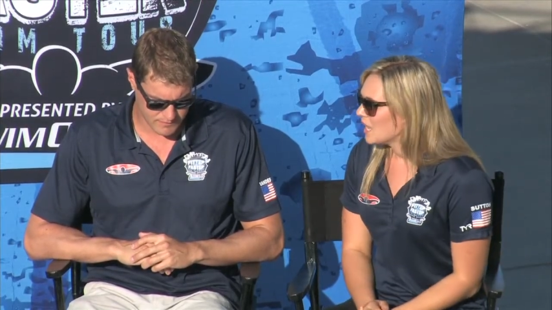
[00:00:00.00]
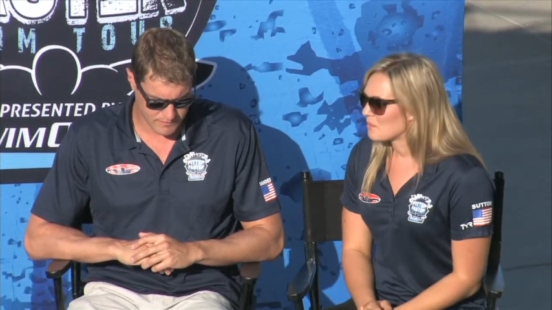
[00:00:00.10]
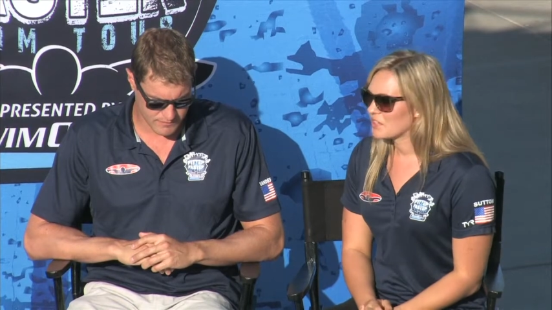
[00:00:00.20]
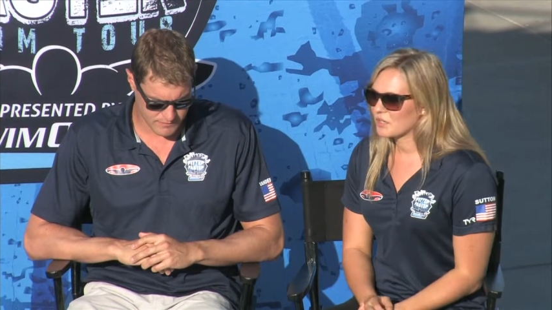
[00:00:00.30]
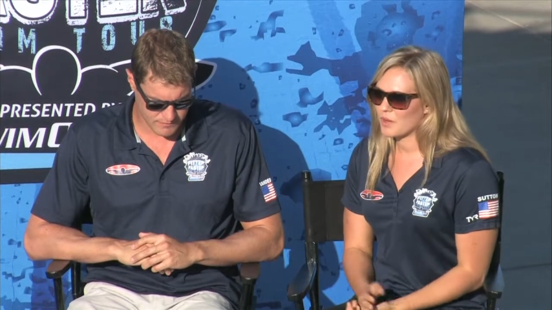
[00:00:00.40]

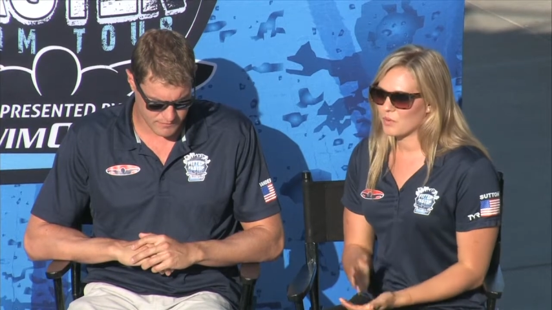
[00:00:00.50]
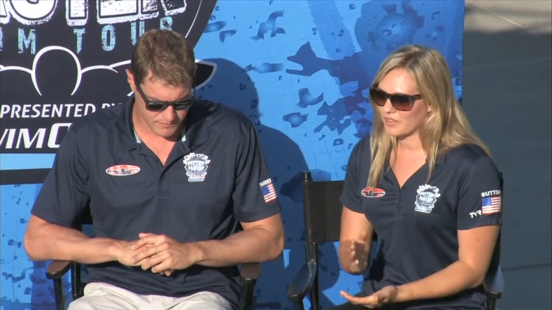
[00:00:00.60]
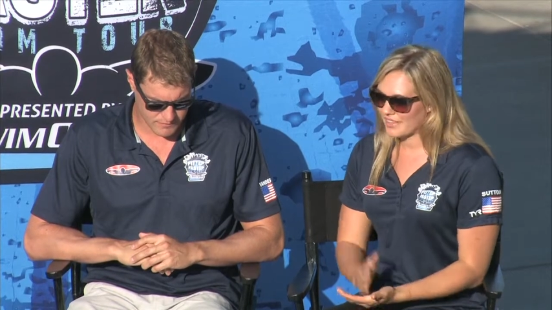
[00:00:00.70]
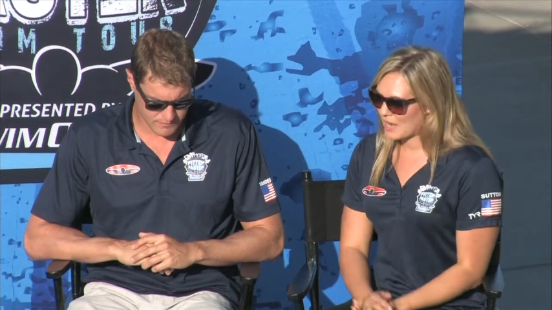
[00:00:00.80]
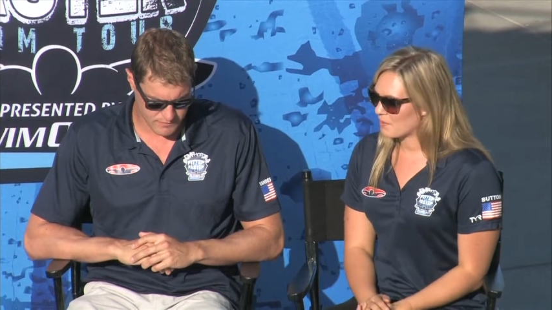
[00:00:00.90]
Speaker 1: I'm thinking about
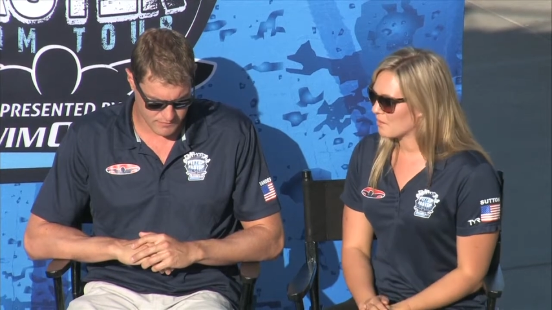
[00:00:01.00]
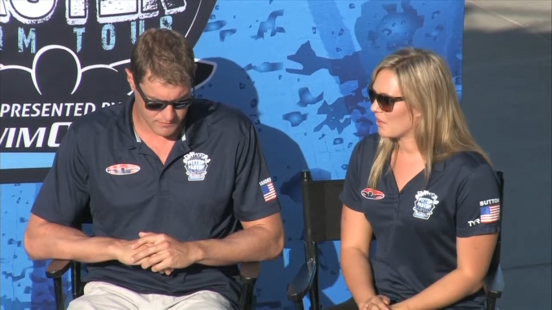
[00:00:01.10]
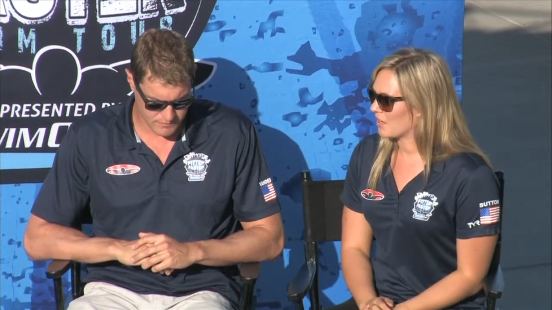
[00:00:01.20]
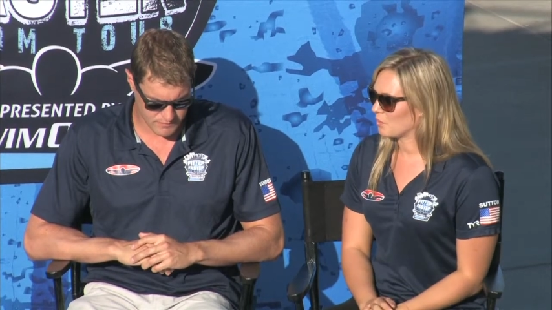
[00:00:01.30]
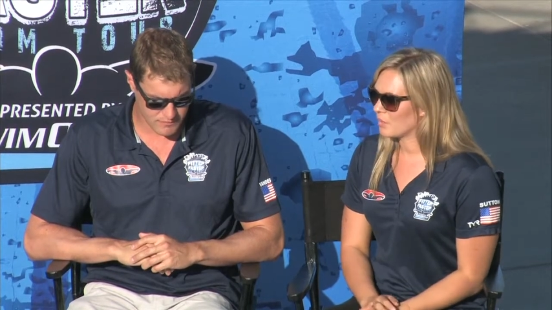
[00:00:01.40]
what lap I'm
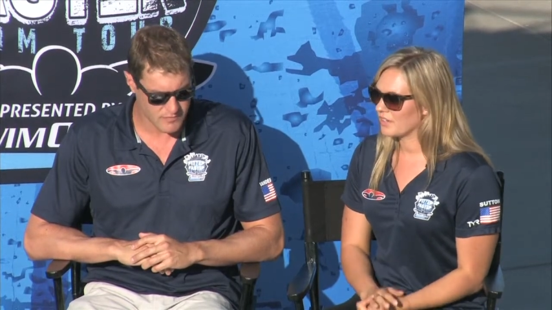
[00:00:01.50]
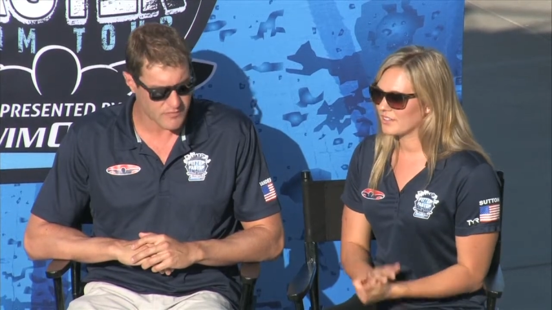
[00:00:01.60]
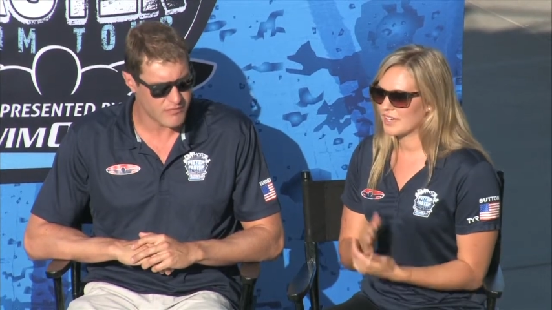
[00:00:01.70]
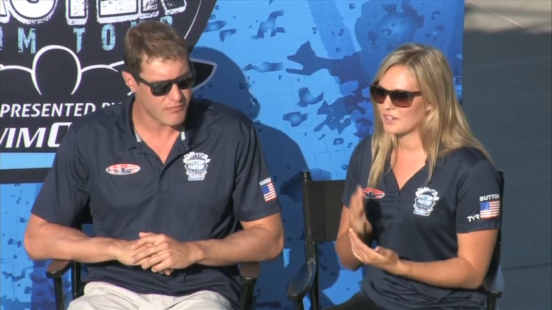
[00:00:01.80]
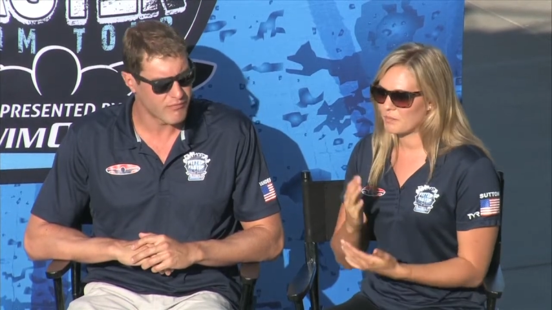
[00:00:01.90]
on,
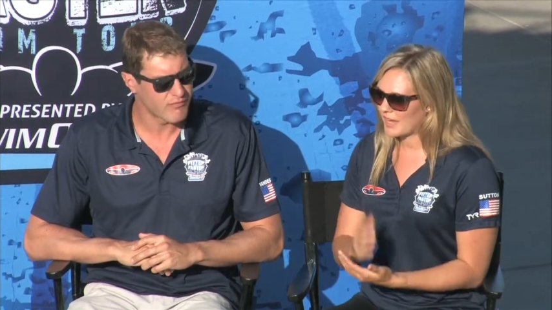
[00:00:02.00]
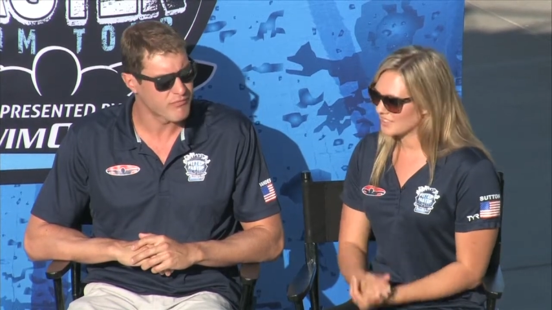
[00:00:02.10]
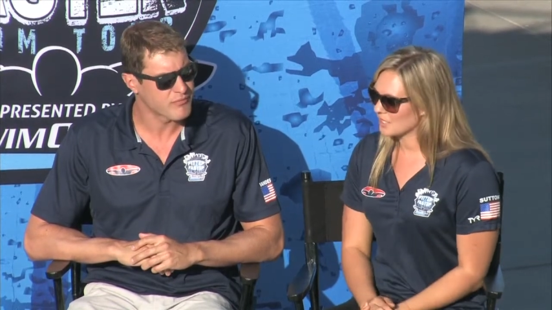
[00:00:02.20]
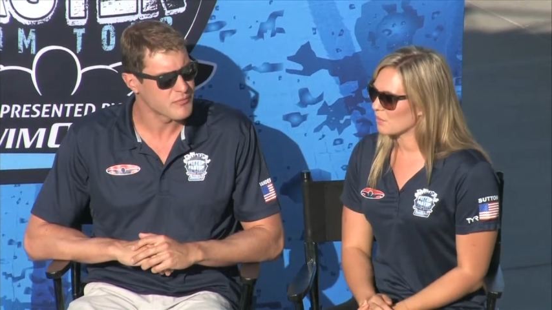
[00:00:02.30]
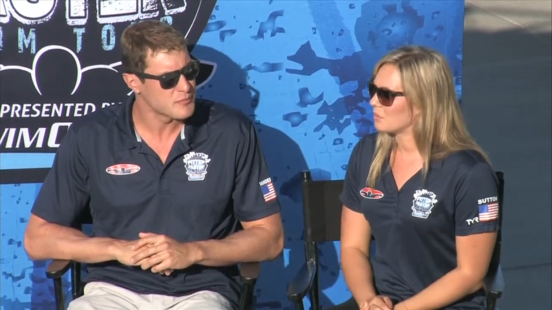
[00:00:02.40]
what kind of
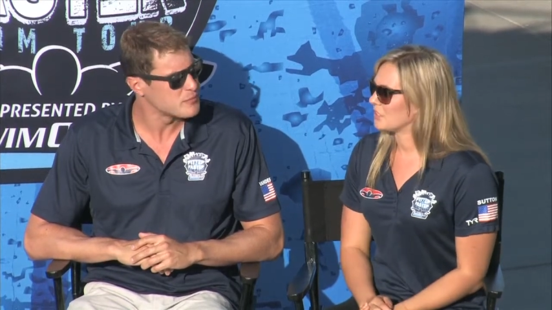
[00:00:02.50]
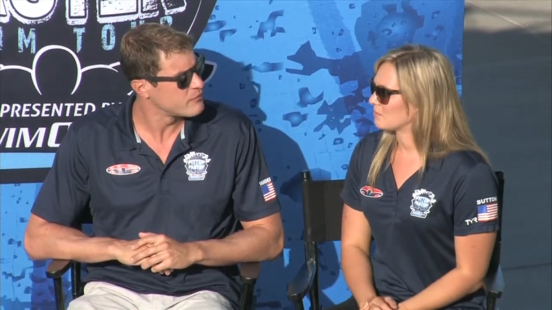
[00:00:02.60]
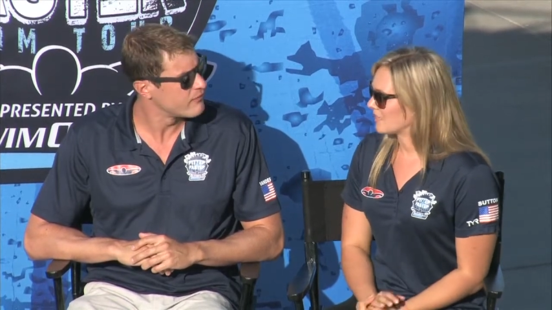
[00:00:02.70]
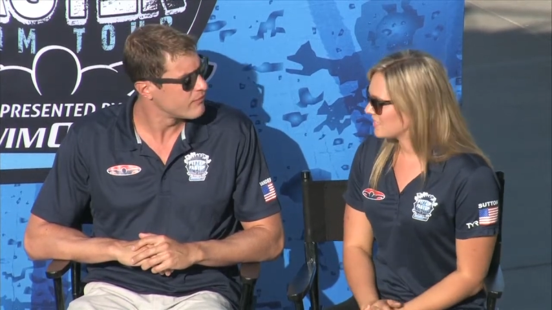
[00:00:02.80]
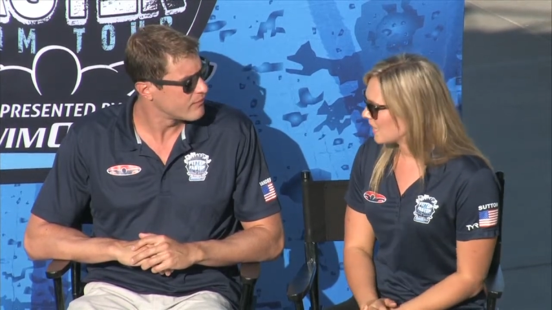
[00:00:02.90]
pace I'm holding,
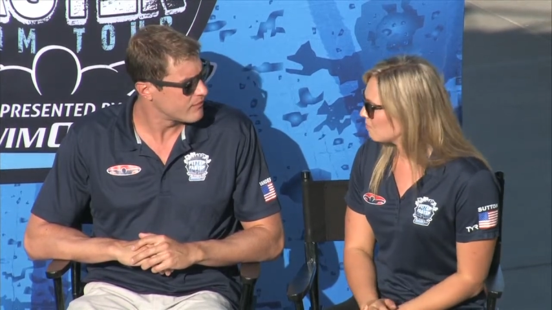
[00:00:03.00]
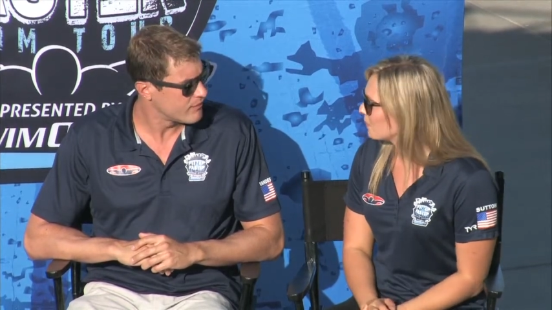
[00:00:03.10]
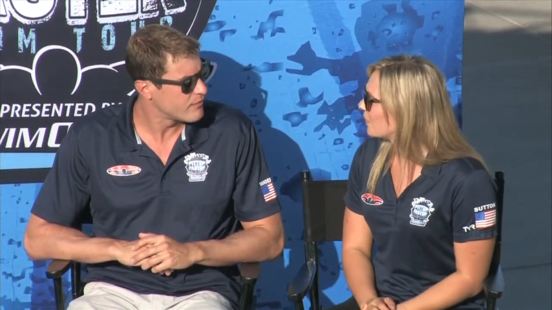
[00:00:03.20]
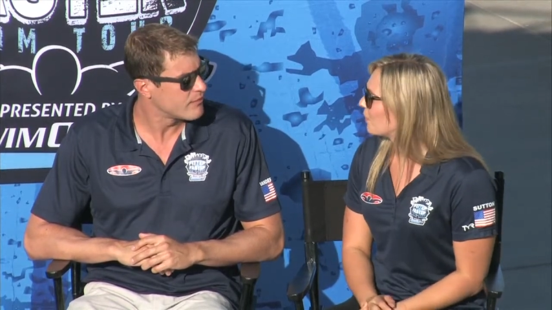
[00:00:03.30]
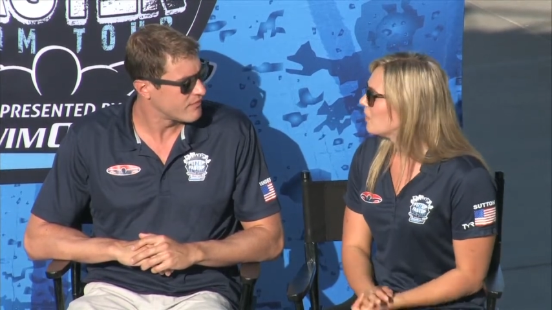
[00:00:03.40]
my
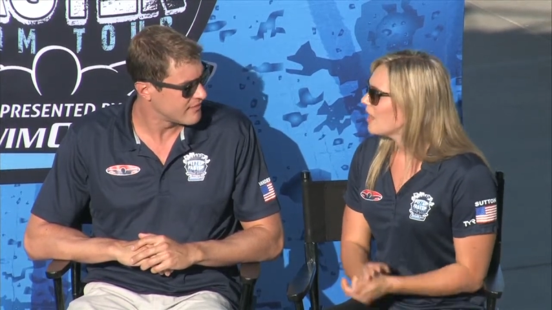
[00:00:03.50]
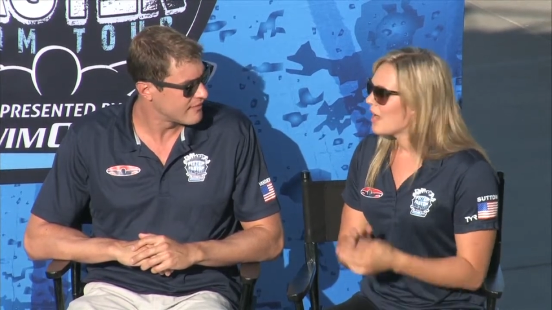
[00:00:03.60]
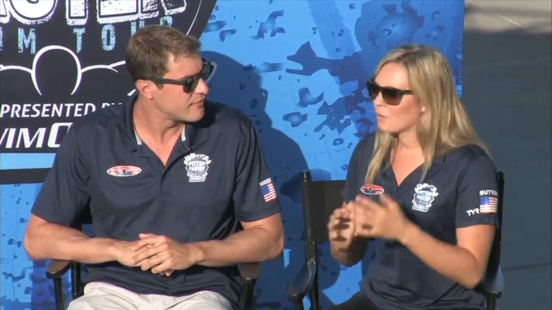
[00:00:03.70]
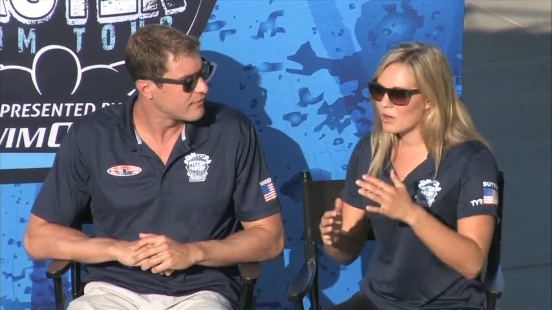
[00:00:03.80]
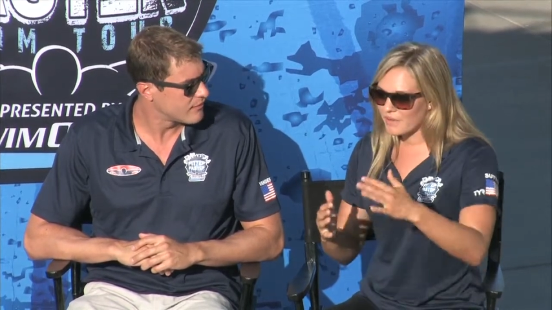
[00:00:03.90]
tempo,
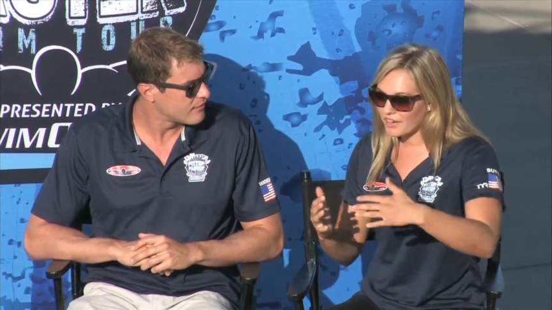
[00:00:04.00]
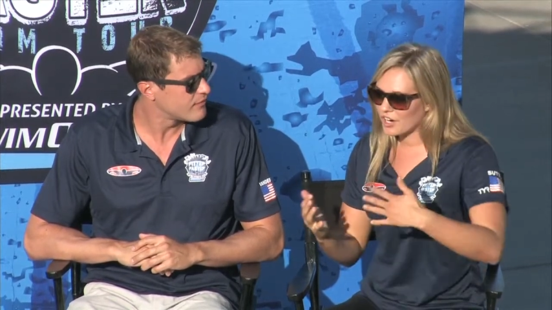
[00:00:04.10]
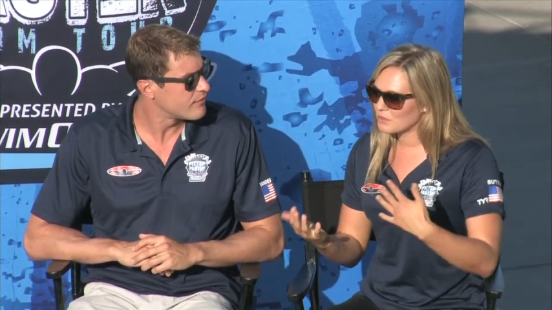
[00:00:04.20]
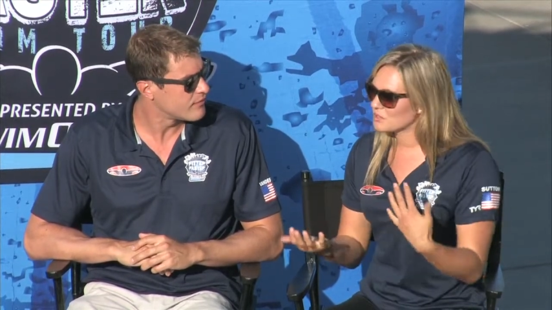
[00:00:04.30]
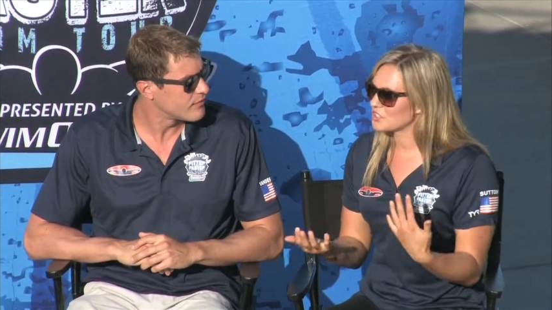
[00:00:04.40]
what my
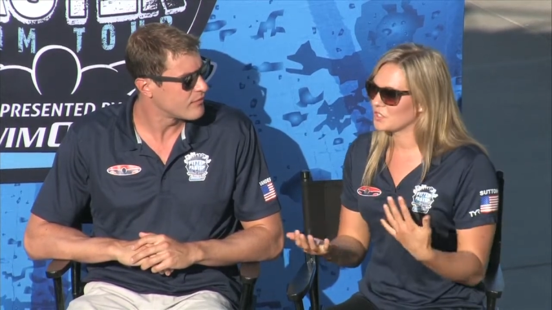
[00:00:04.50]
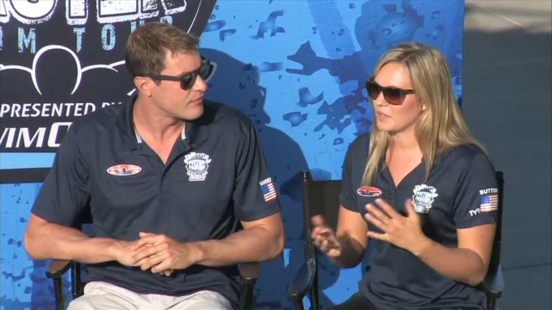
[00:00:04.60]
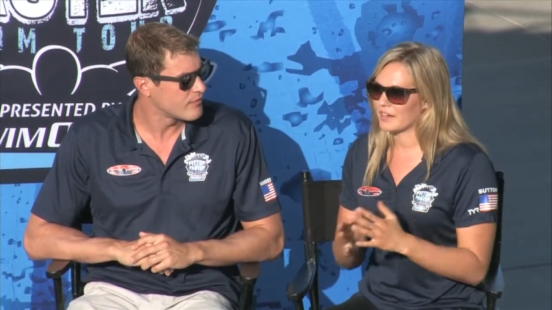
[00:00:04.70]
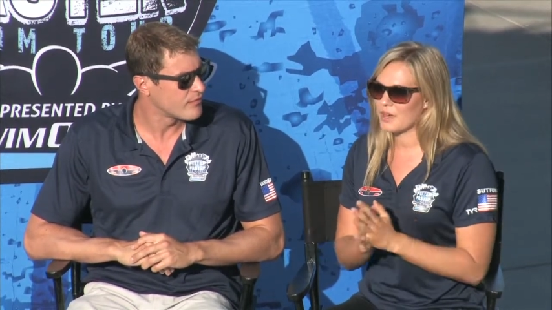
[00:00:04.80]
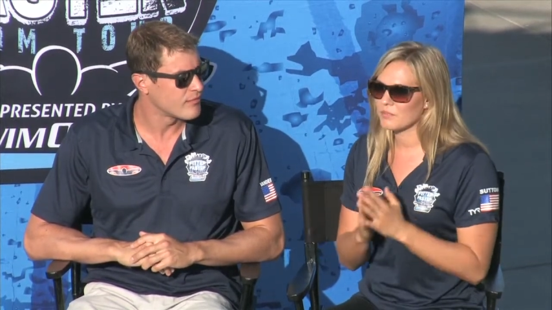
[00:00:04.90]
arms are
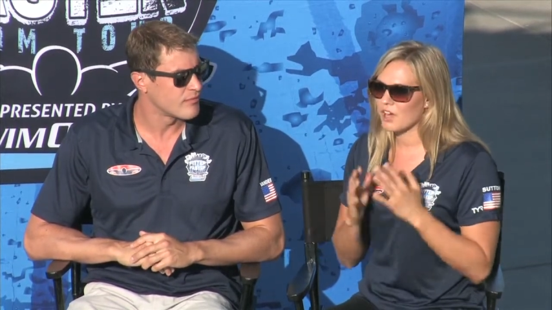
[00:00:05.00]
doing. I'm